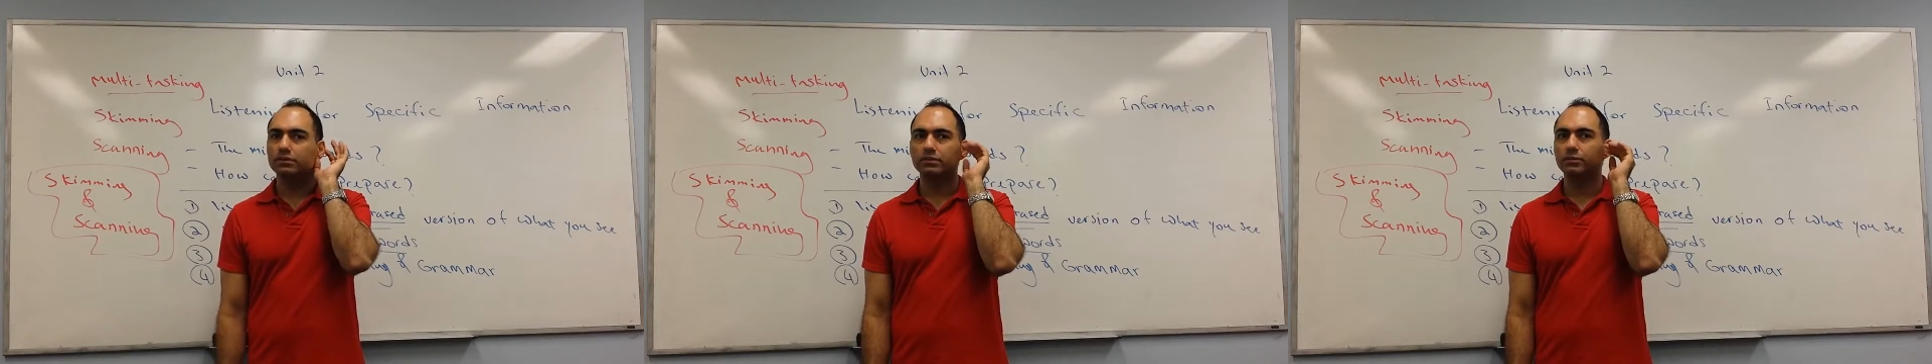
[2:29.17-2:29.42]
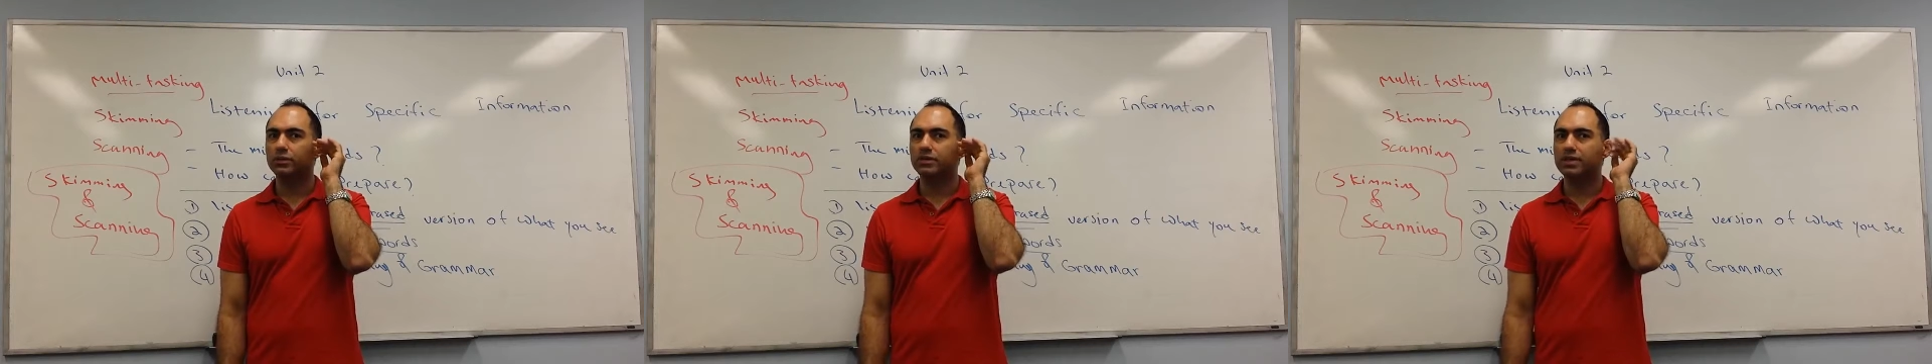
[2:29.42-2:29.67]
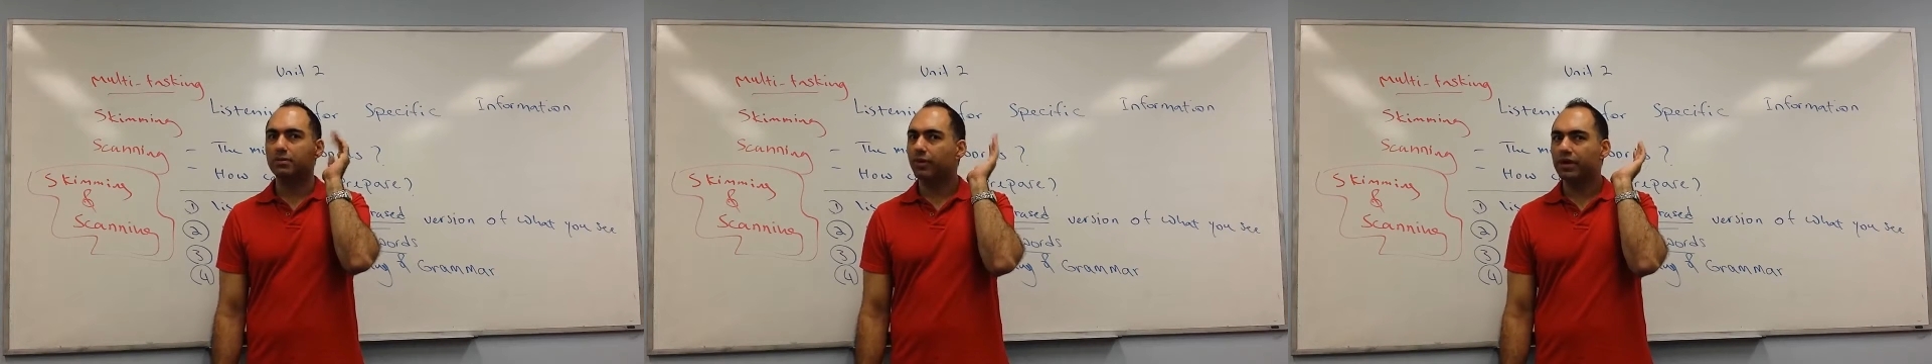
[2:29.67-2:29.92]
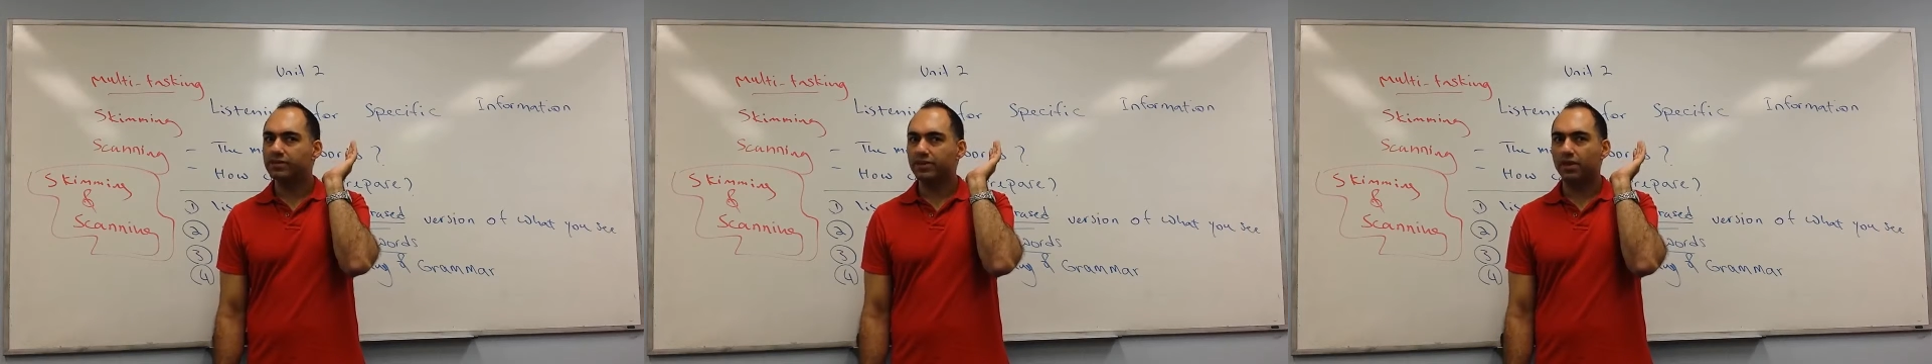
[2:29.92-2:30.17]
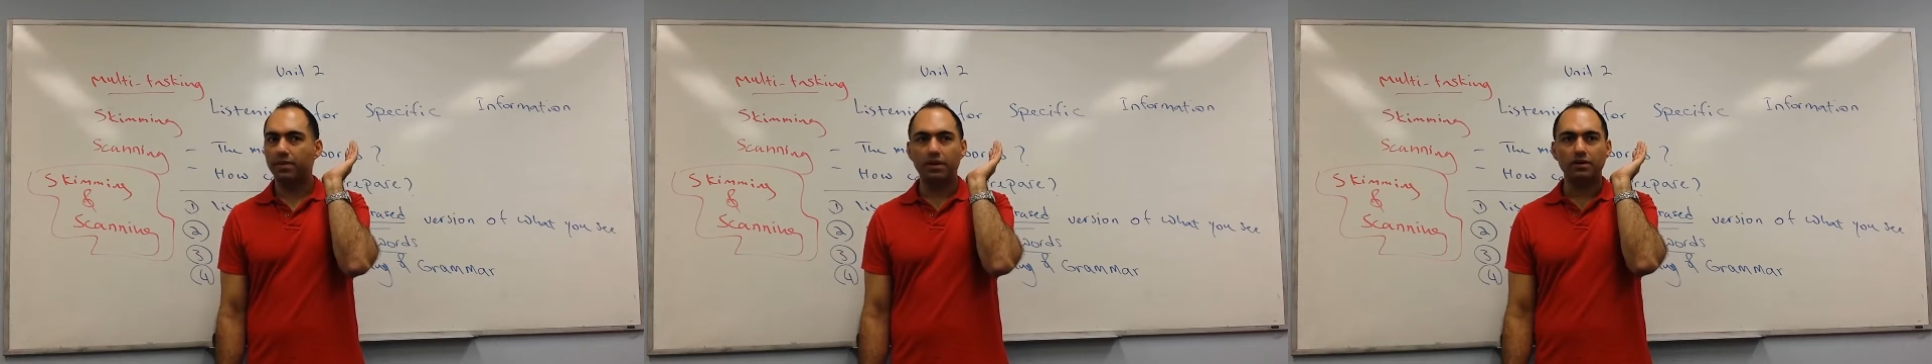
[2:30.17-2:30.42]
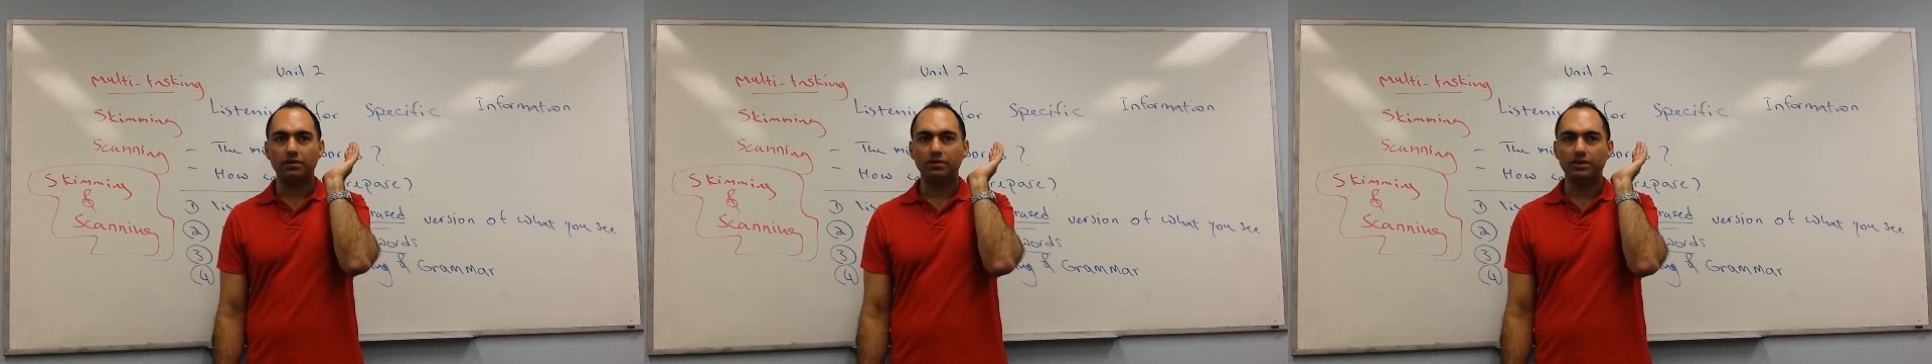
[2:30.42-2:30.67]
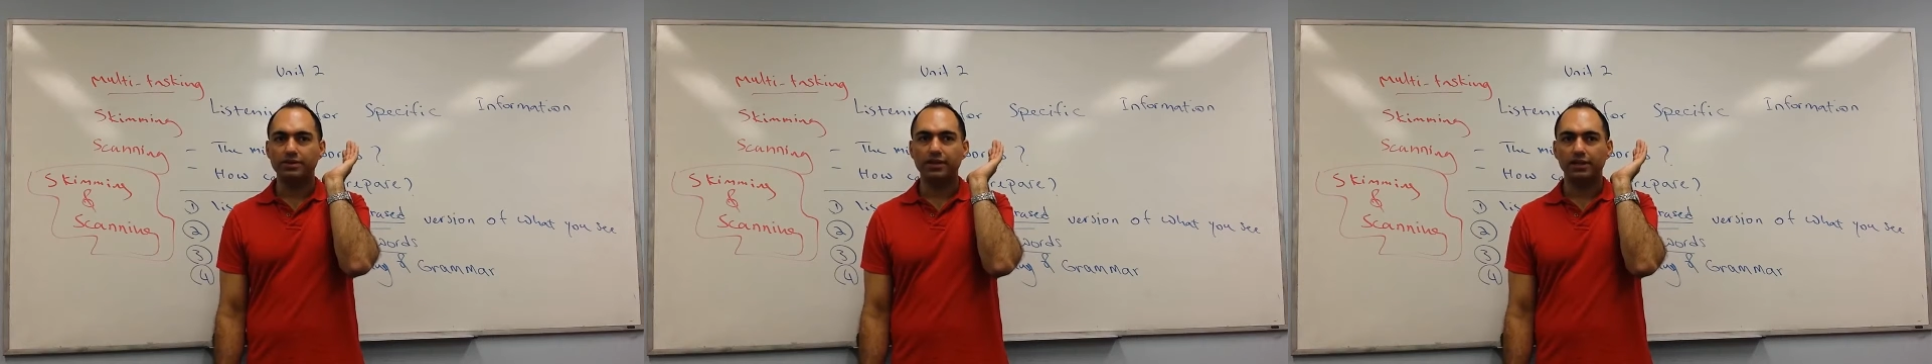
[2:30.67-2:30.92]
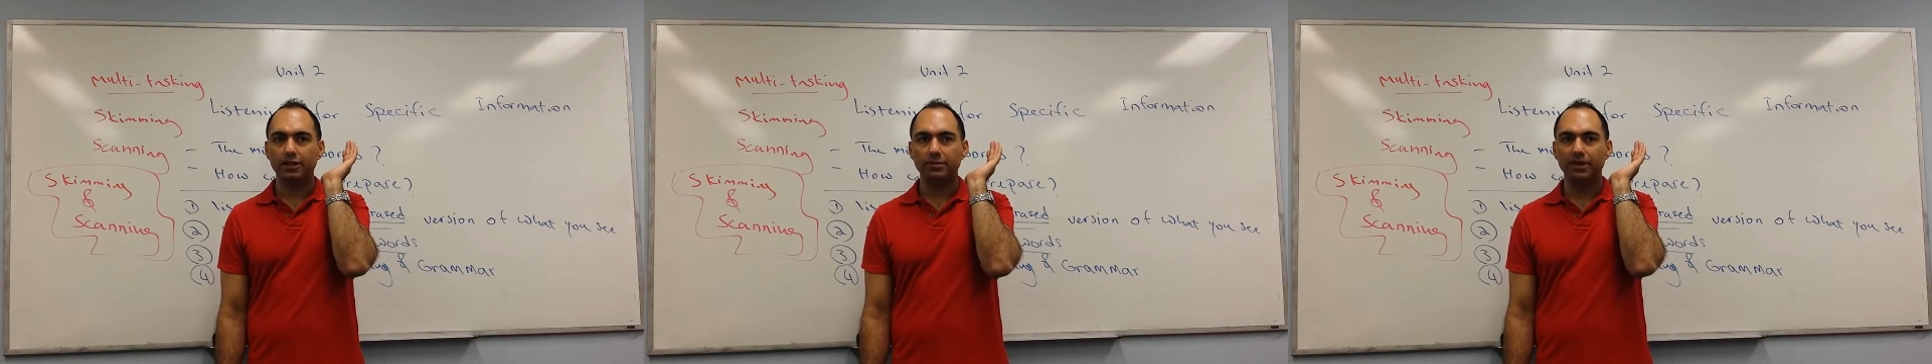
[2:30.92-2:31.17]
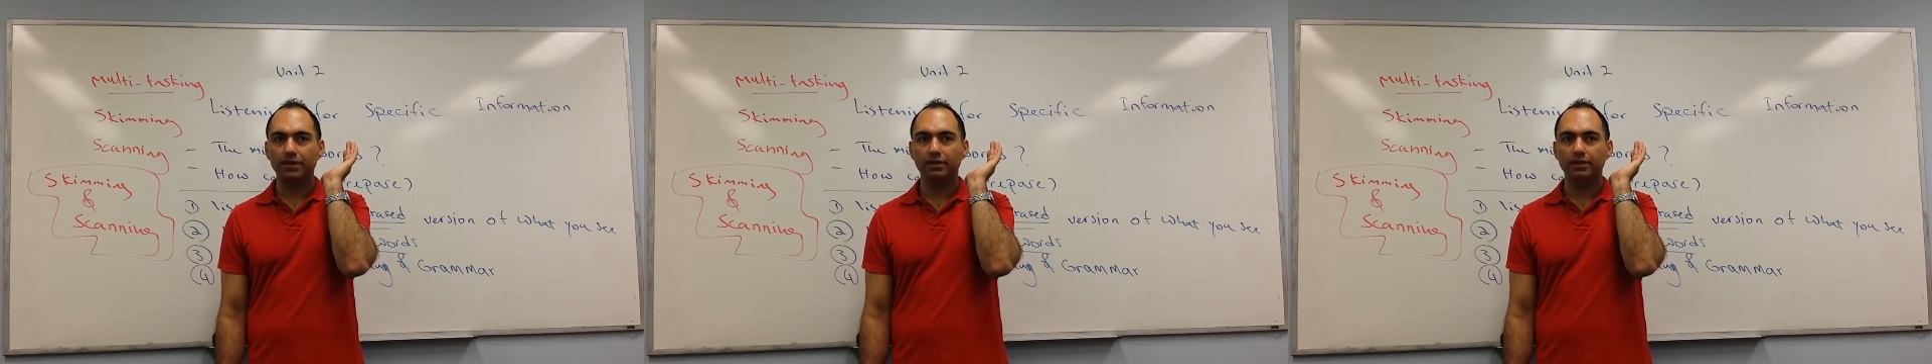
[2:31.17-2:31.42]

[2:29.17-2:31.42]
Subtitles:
The word separate is not there. It's not coming.